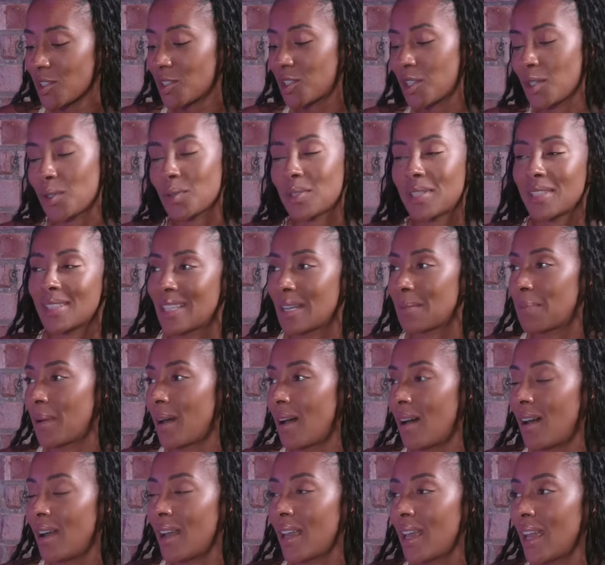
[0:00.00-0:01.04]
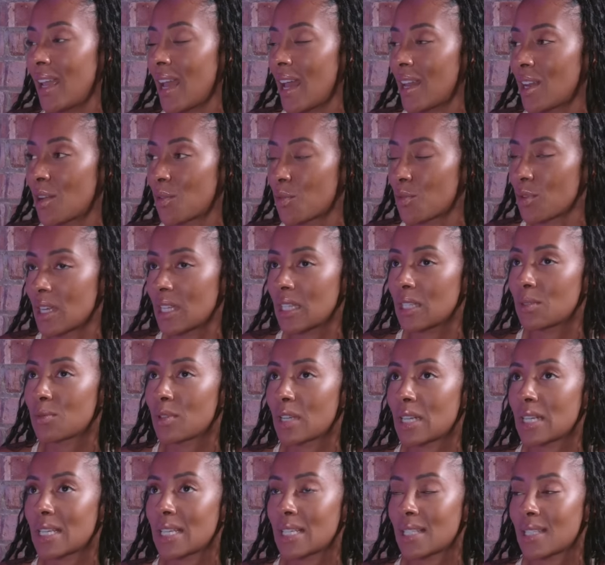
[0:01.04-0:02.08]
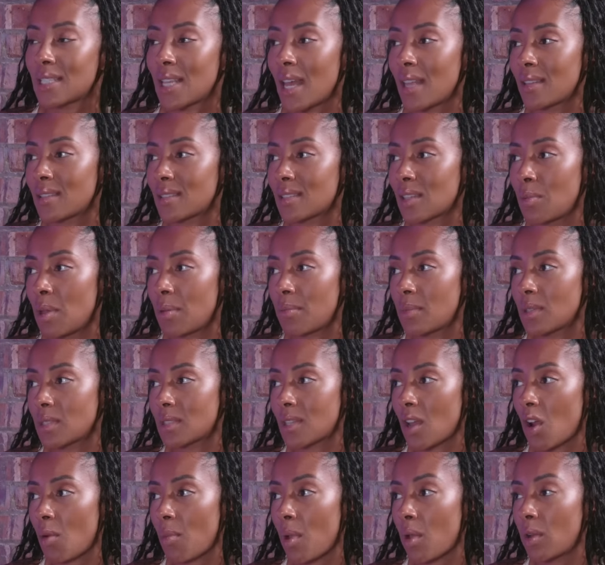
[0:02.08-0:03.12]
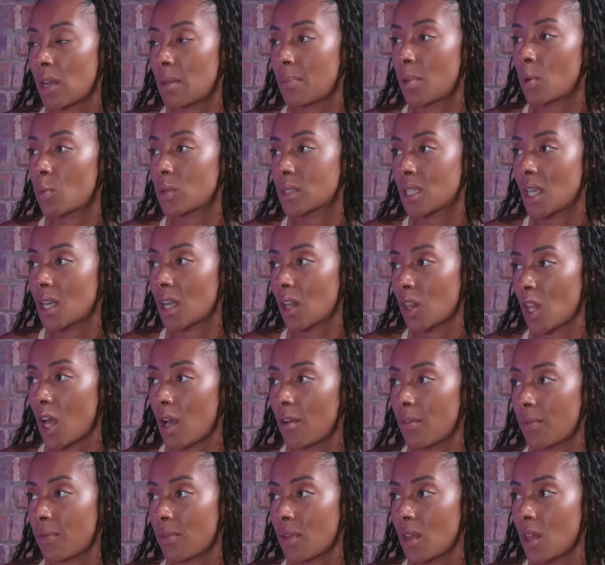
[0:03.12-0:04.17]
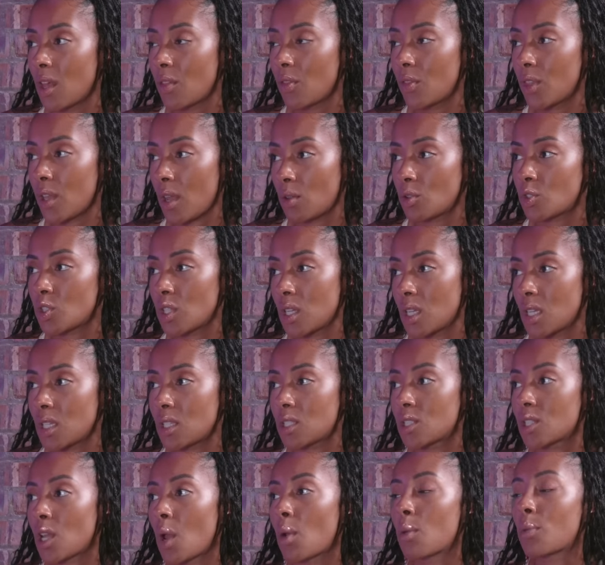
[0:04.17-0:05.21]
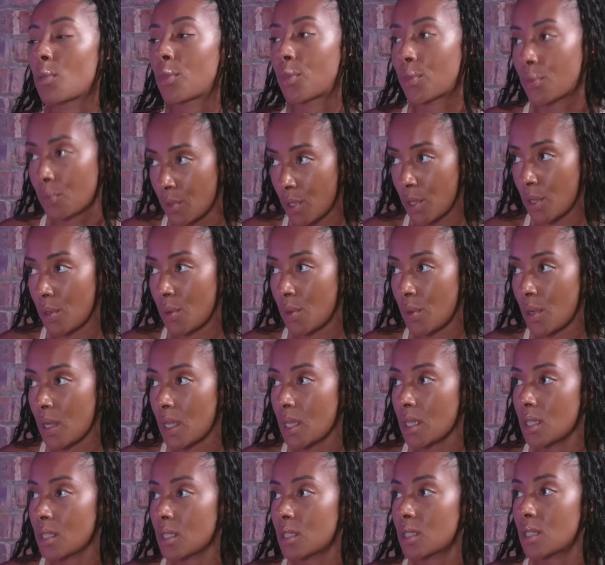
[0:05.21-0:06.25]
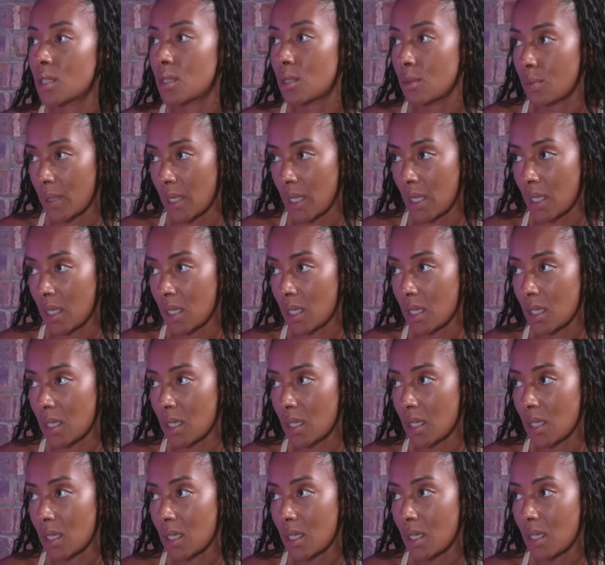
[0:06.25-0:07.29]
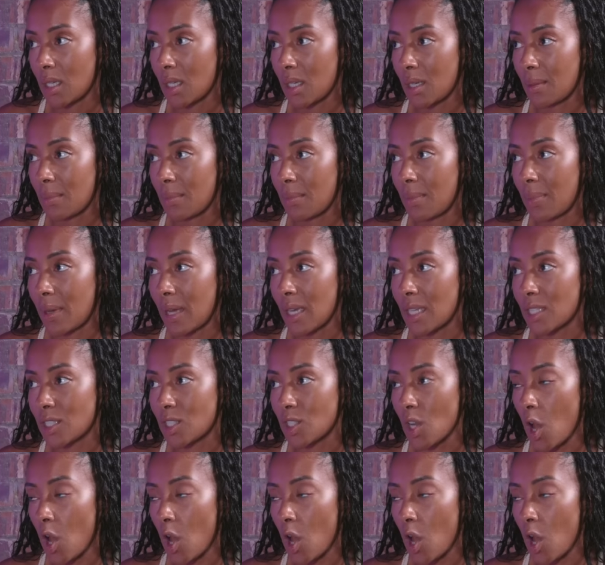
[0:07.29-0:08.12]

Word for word: juicy dinner party and a really, really intense commitment ceremony. But we're seeing a lot of the OGs going through to the week. But it's